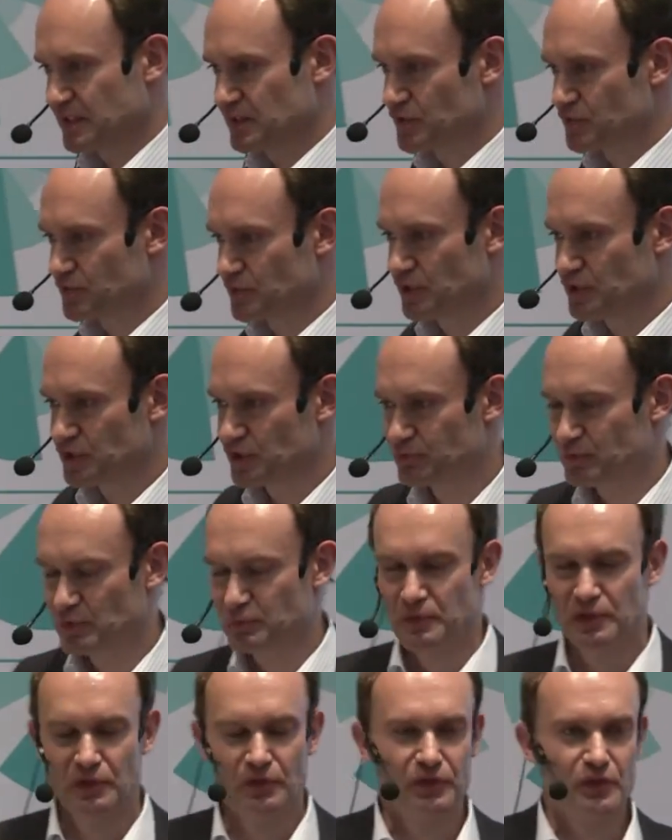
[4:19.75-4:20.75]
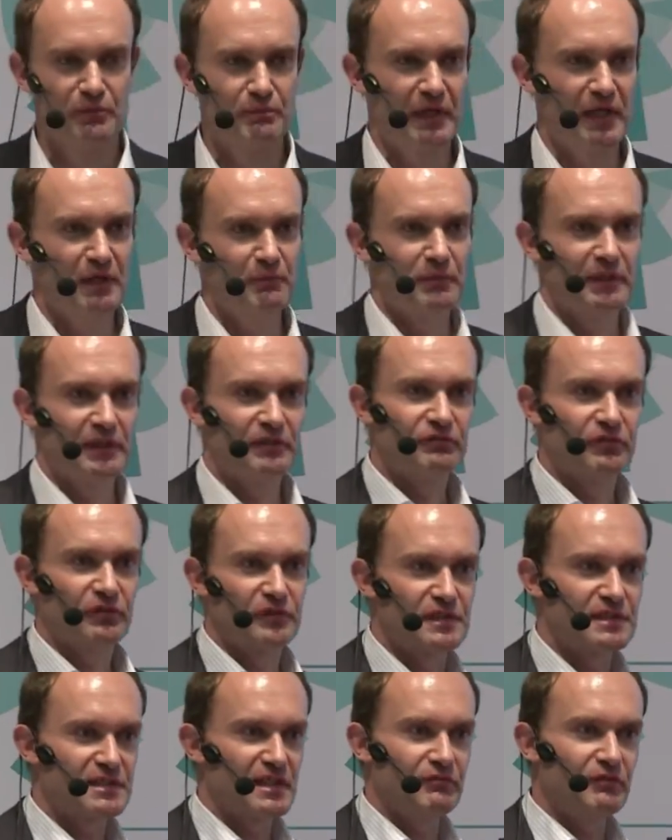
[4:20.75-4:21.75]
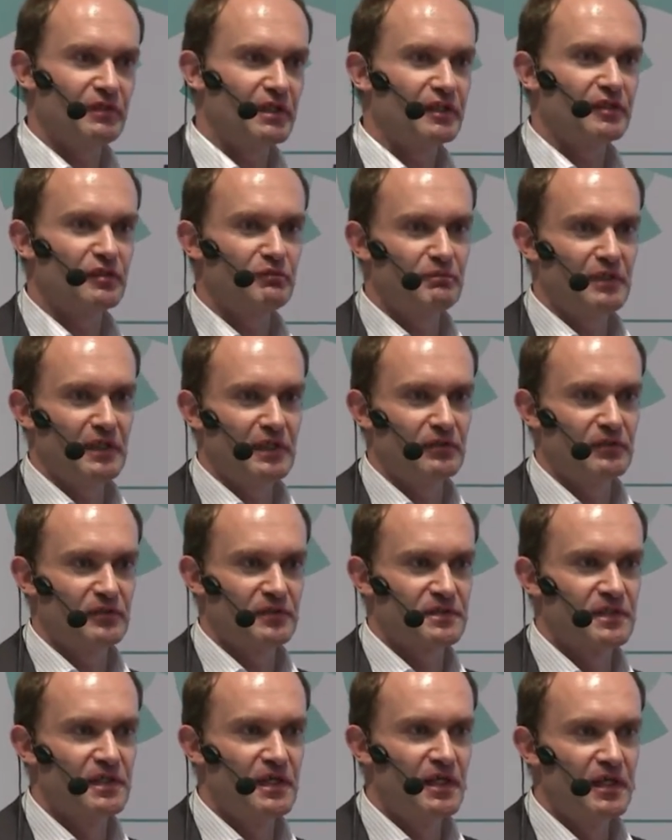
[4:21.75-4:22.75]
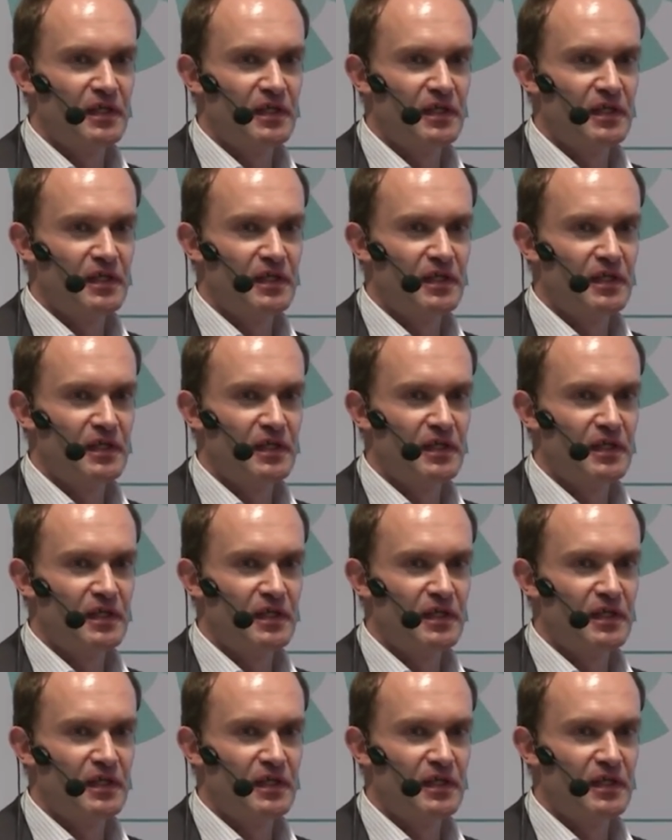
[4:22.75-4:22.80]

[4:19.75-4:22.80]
and the 3GPP on the band plan for the 700 megahertz,